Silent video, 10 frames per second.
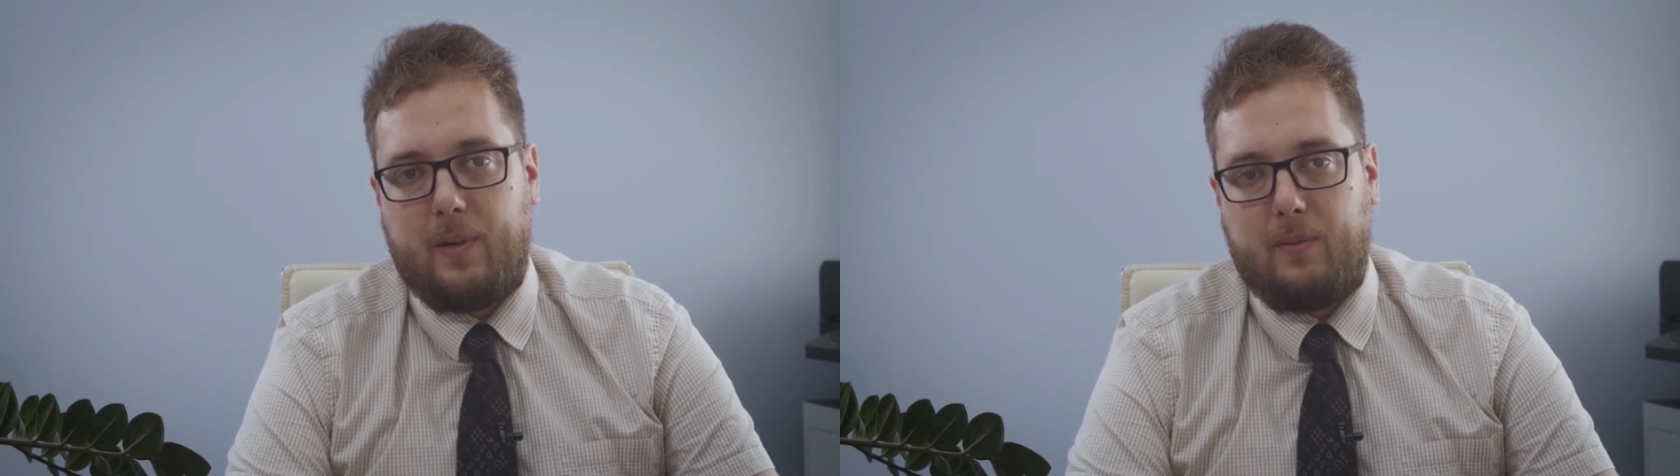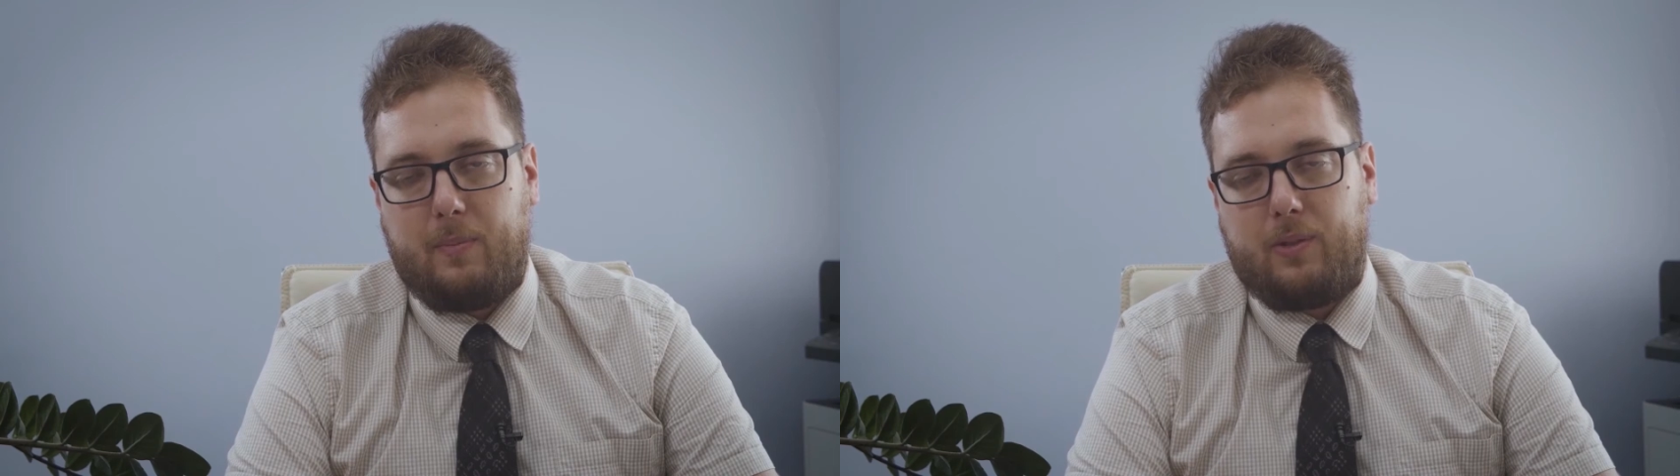
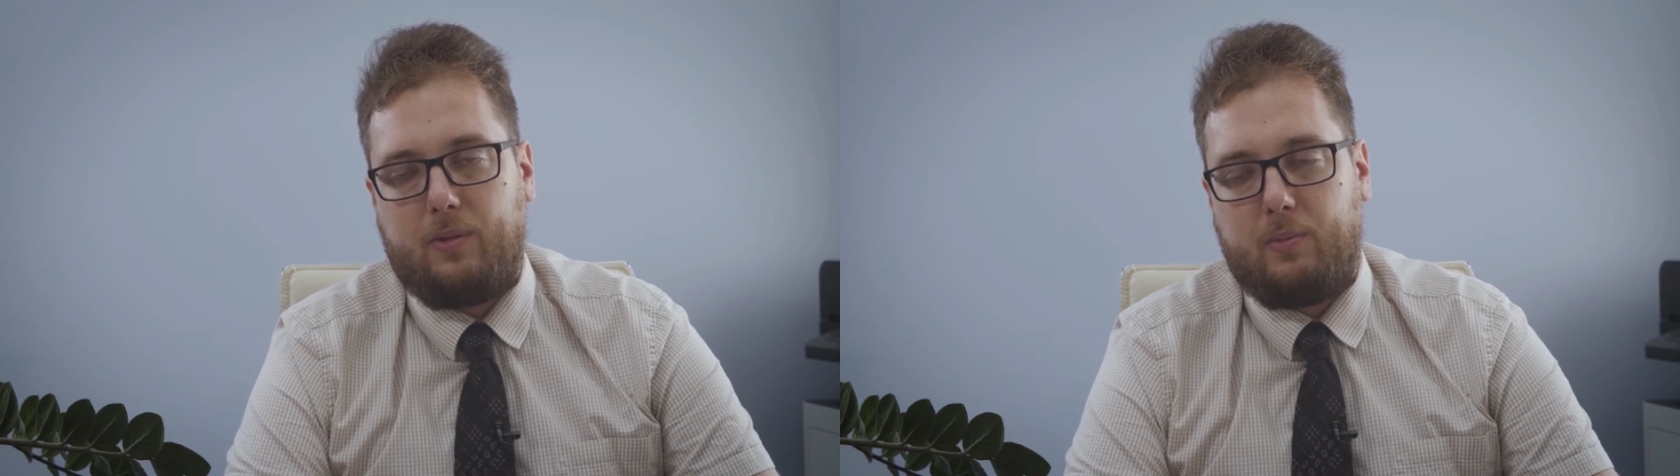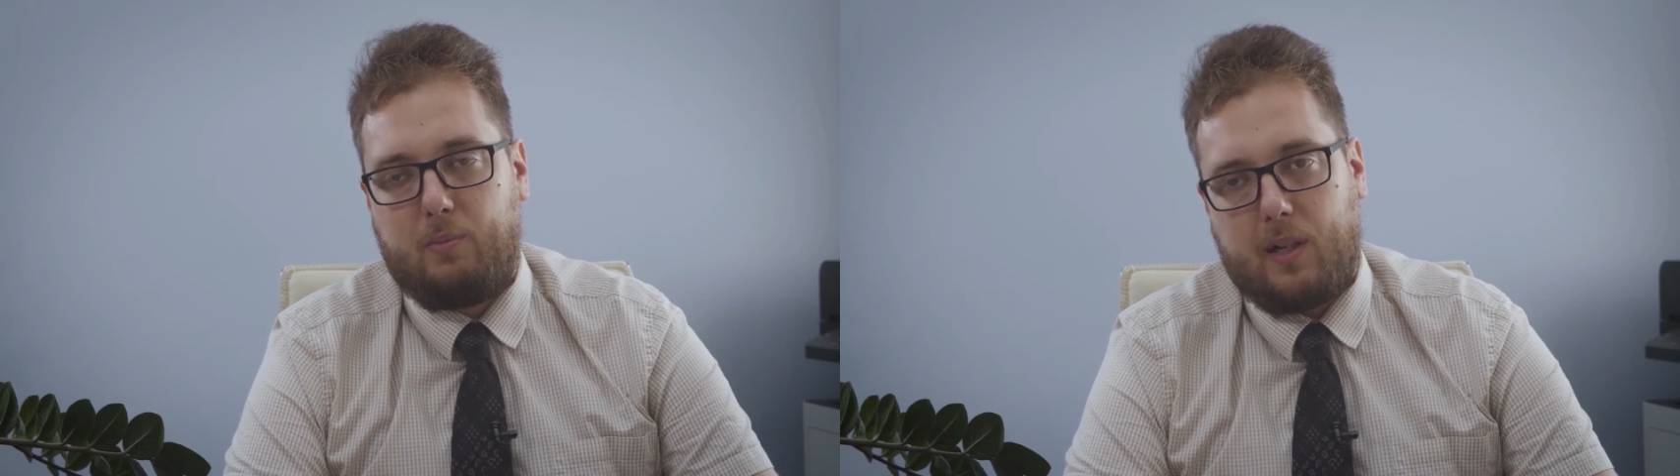in their
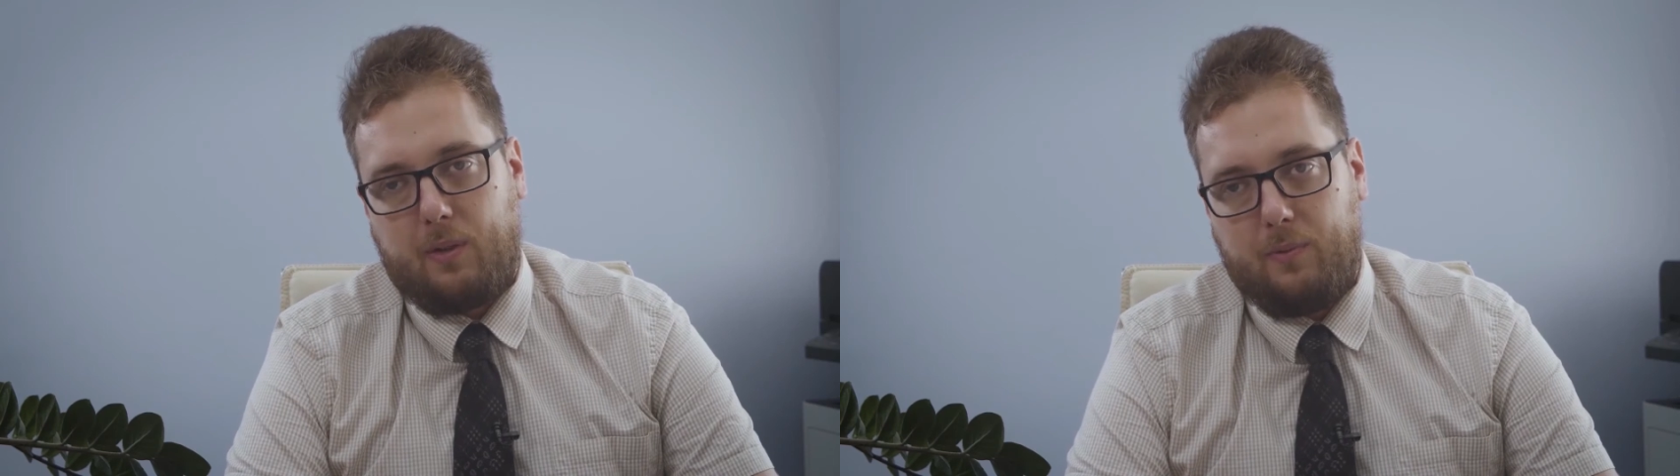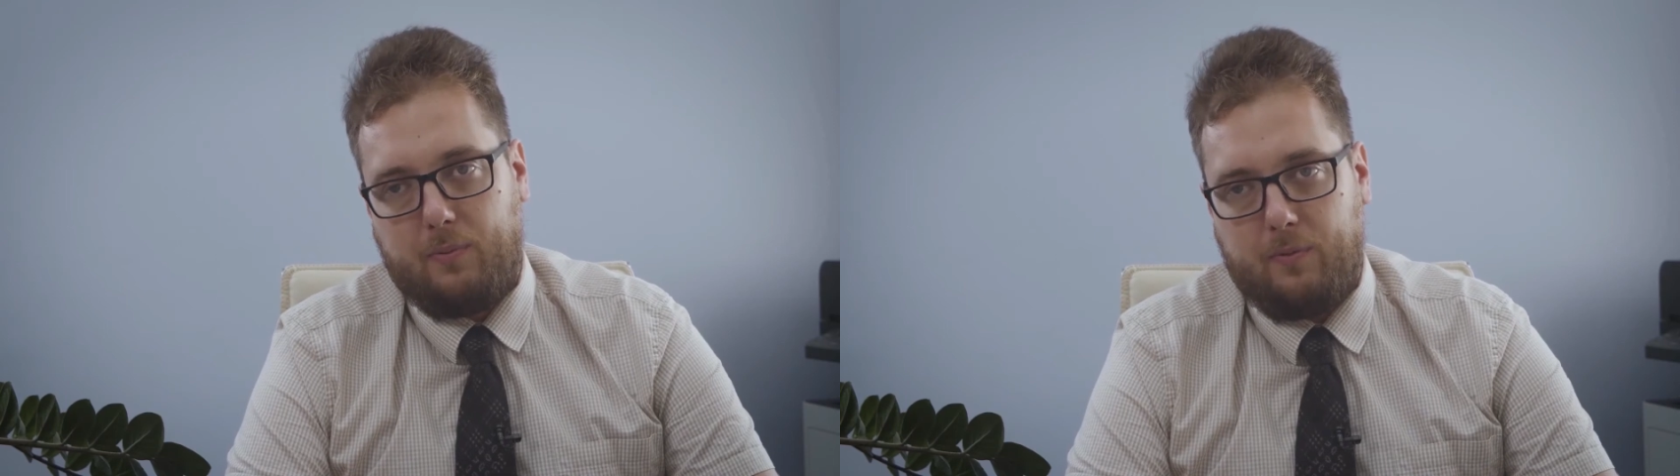
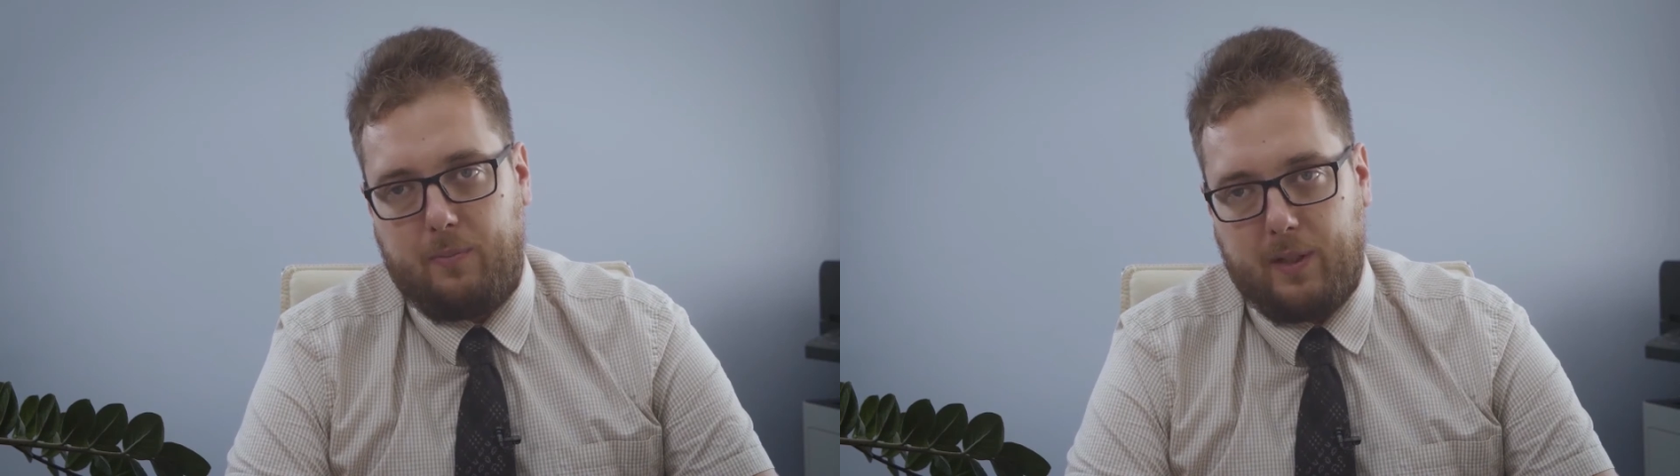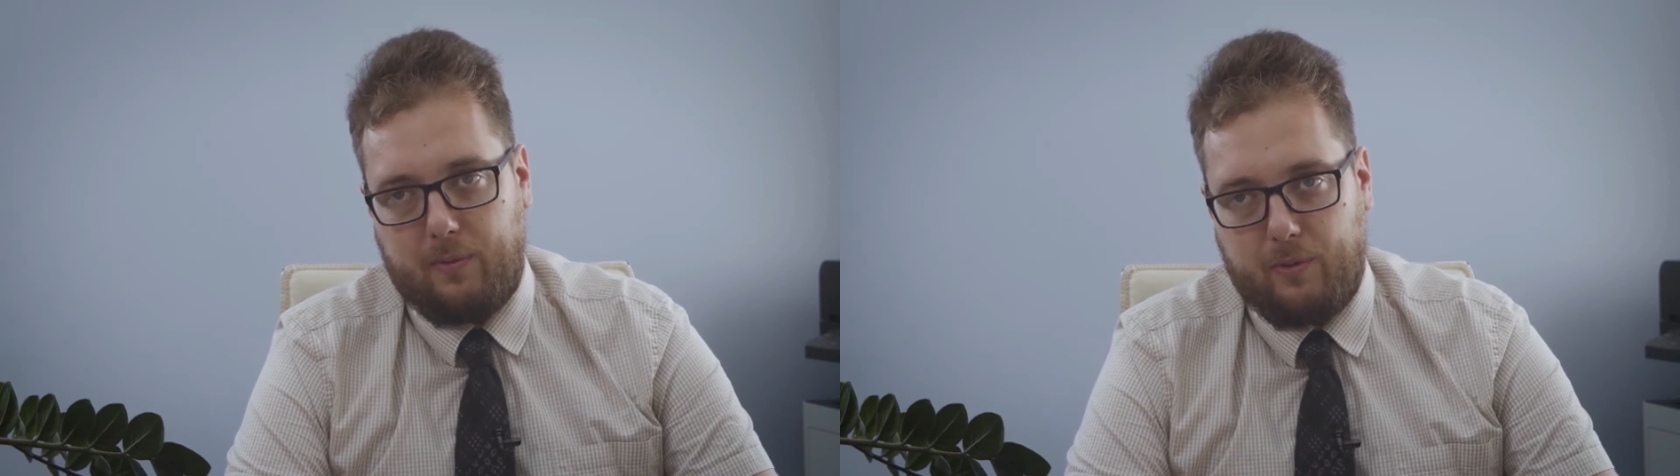marriage
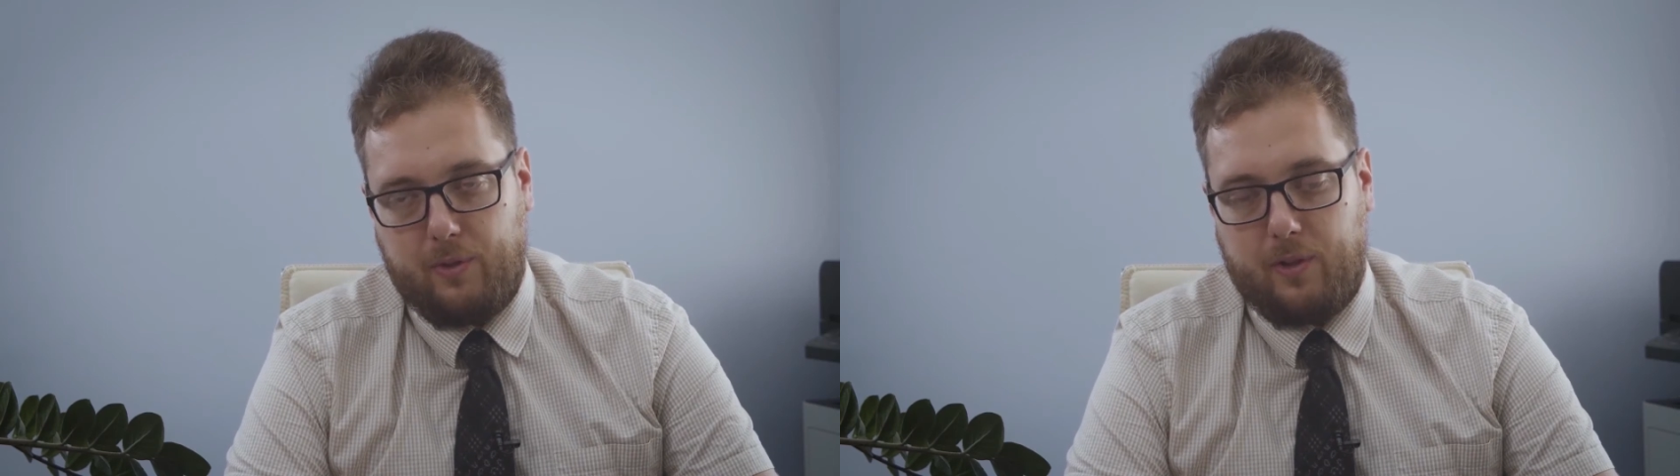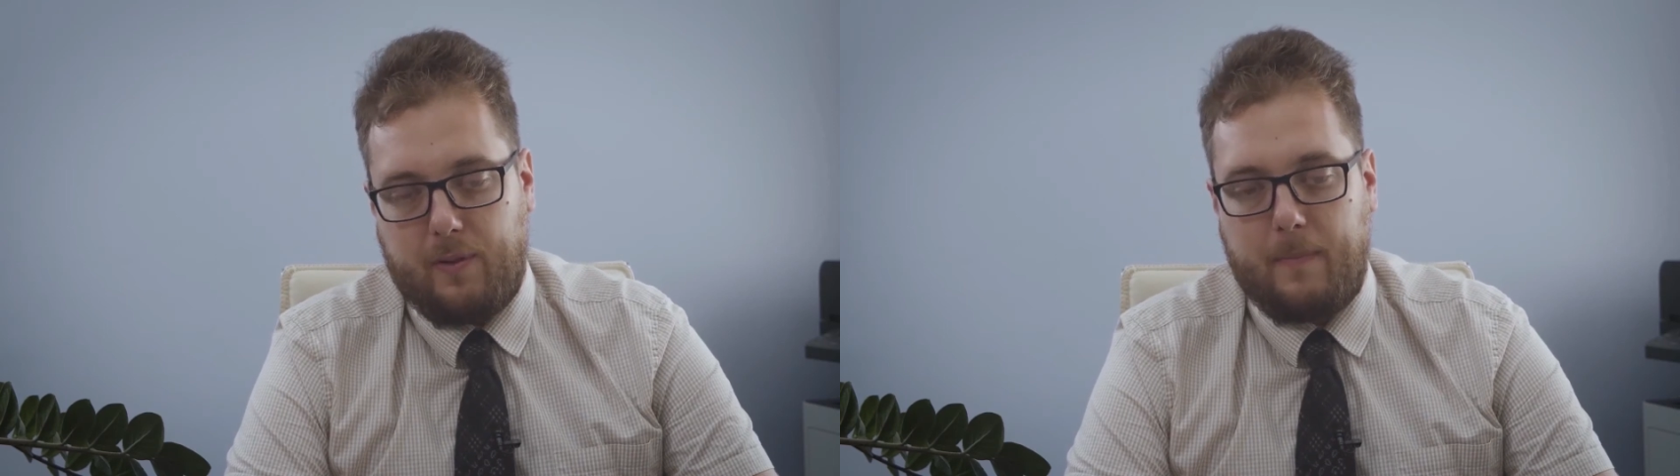
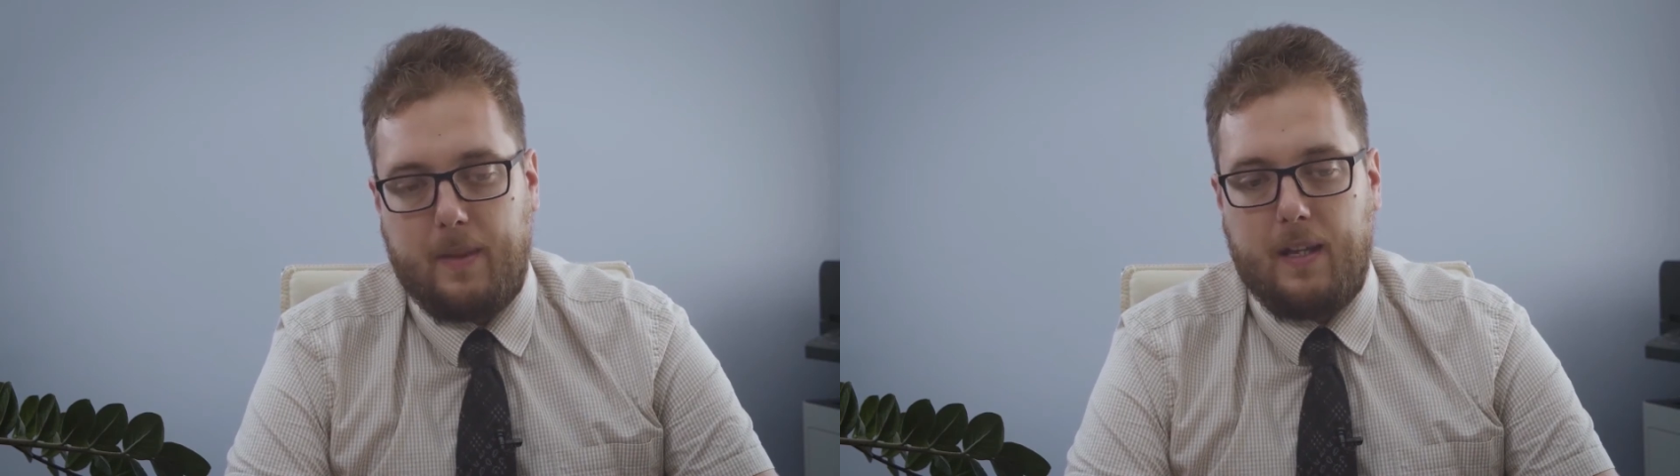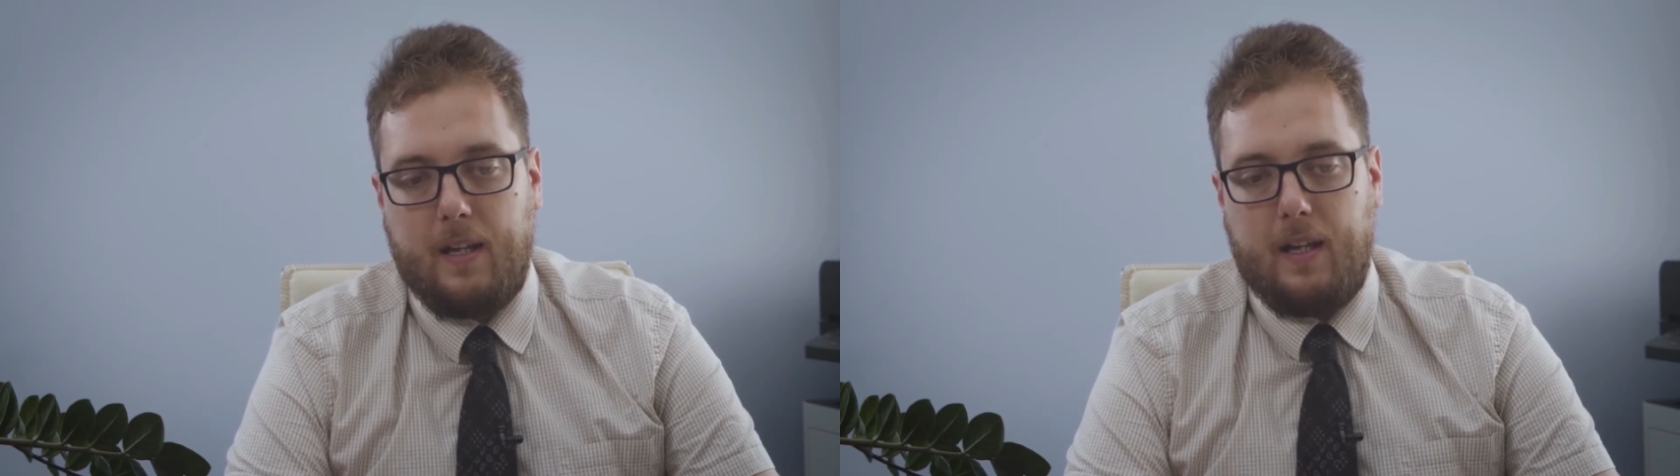
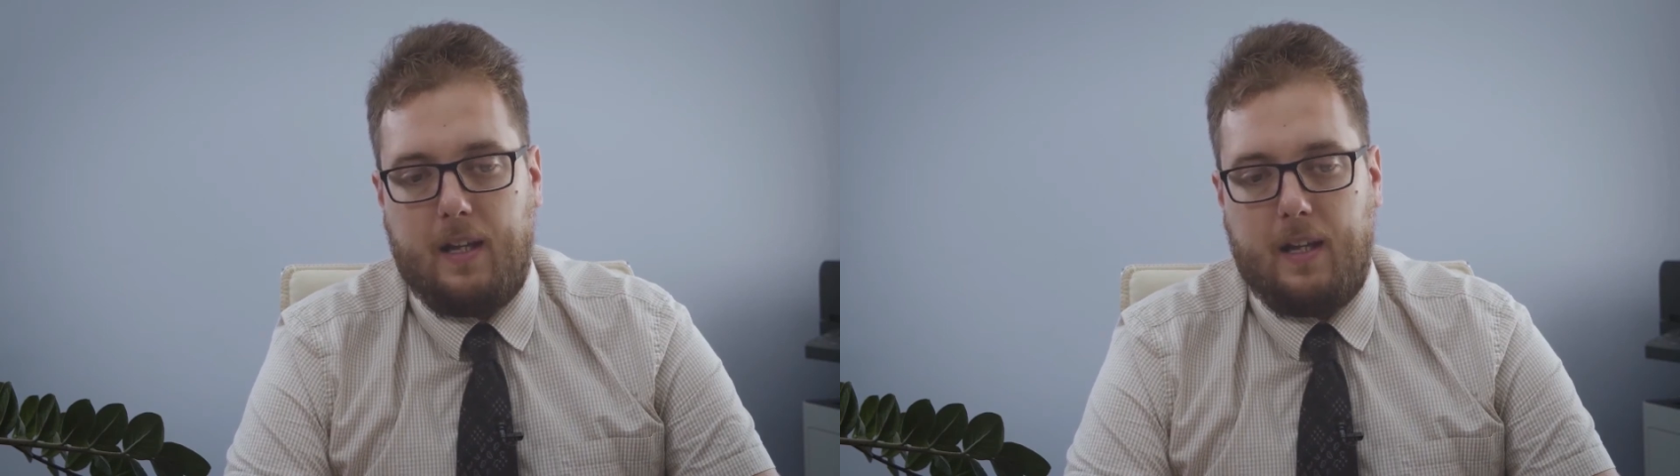documents.